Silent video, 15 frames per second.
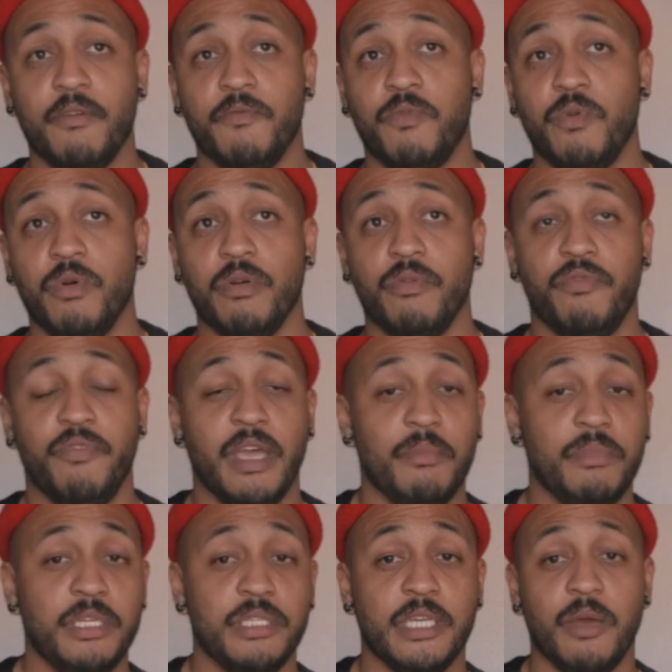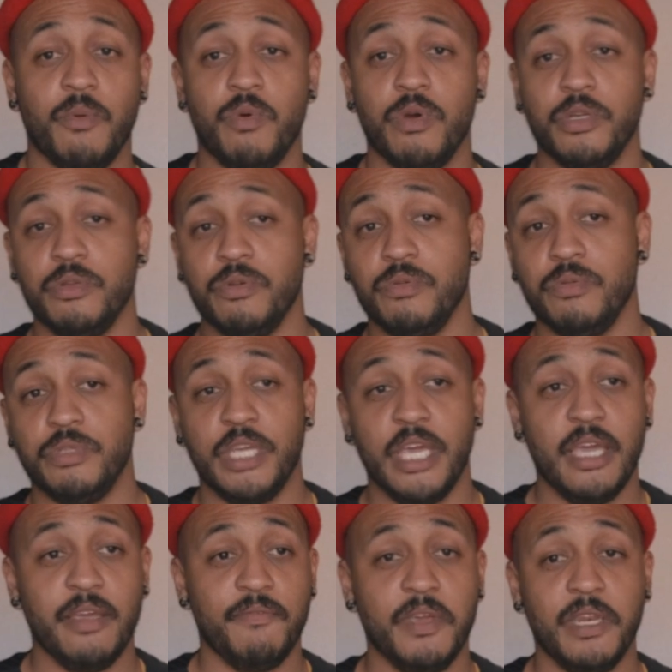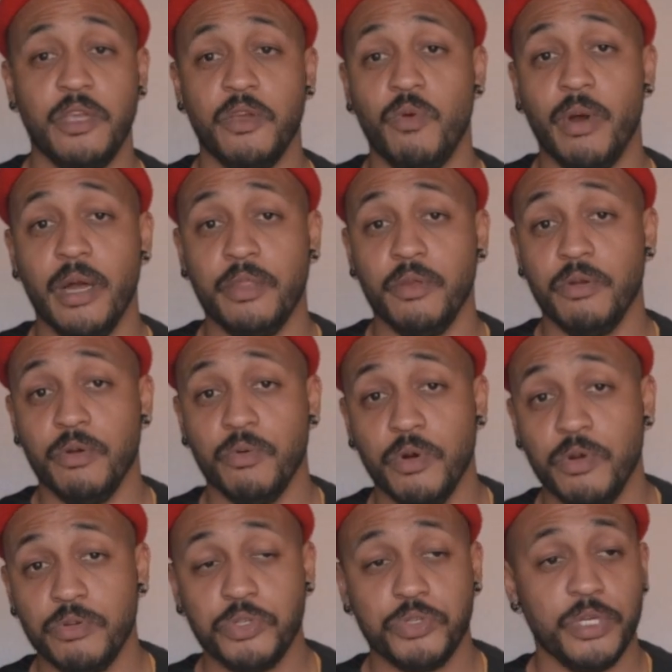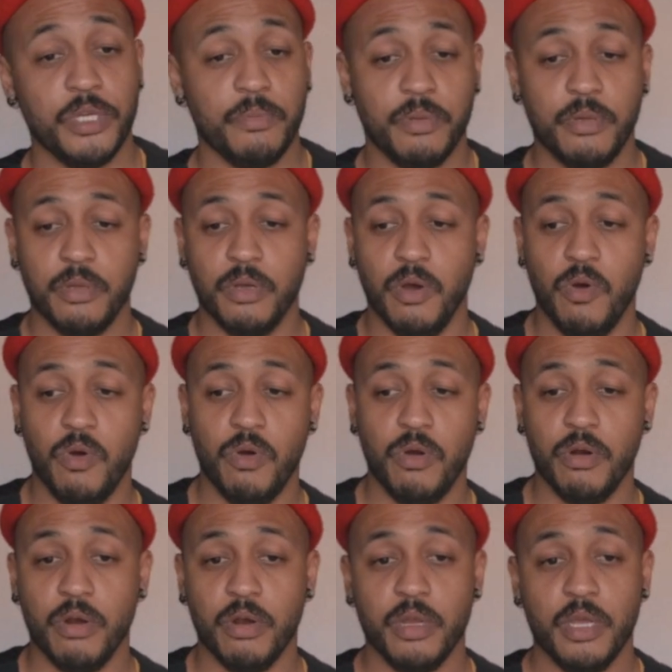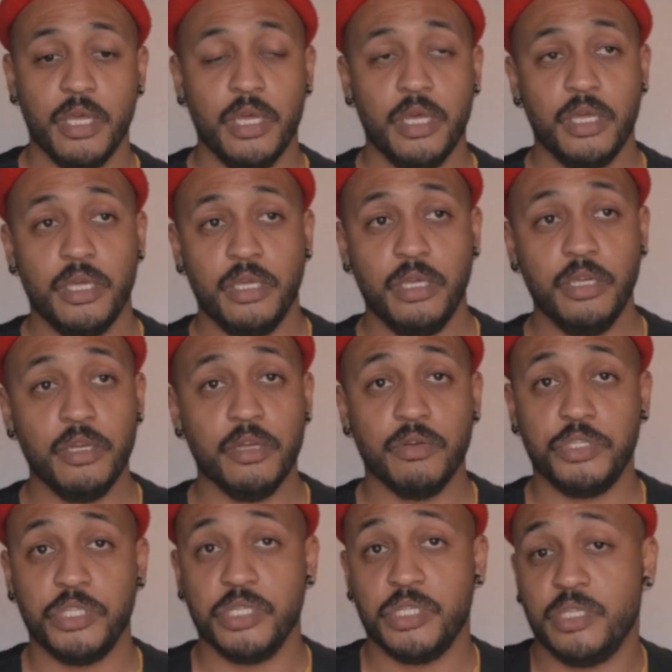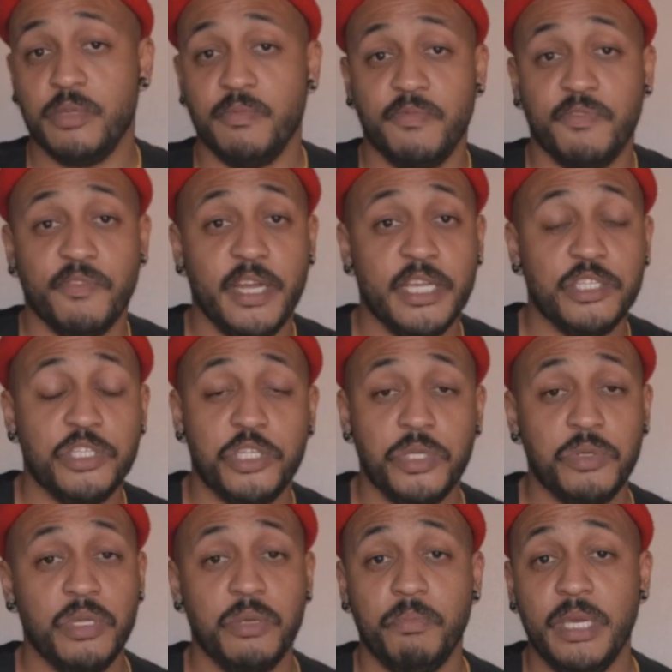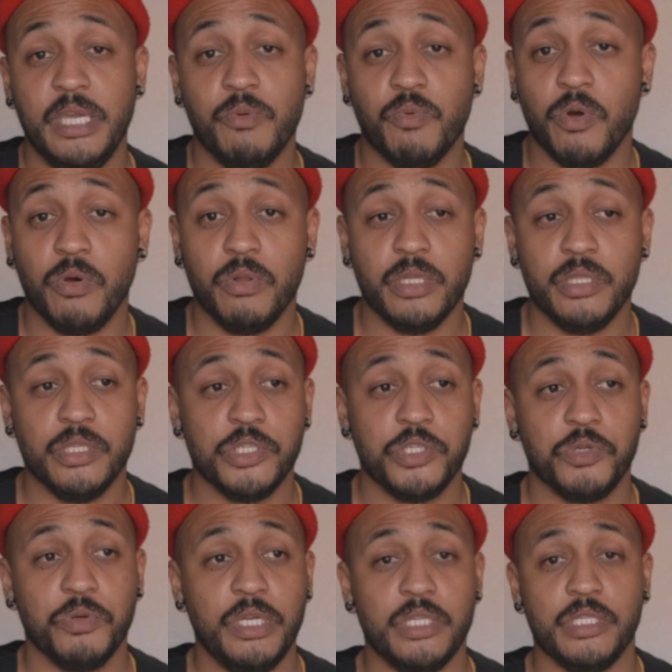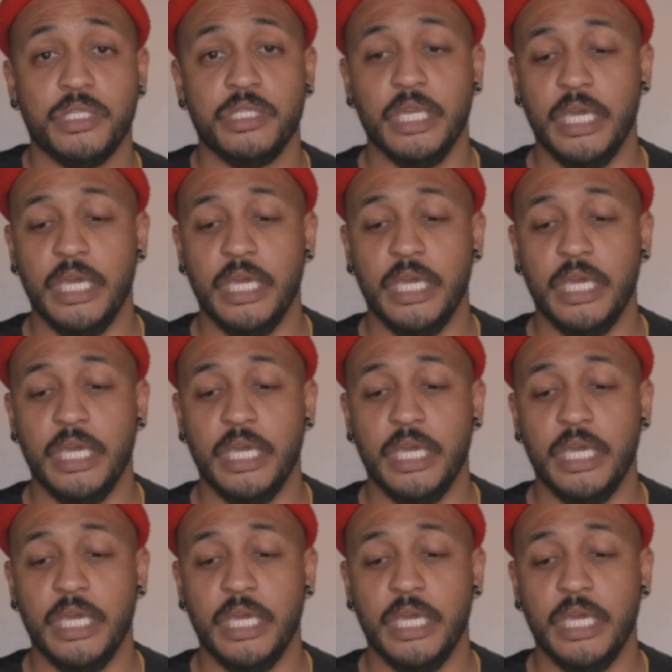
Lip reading: For families that want to take video while they're on a road trip, or, you know, just some friends shooting B-roll in the streets.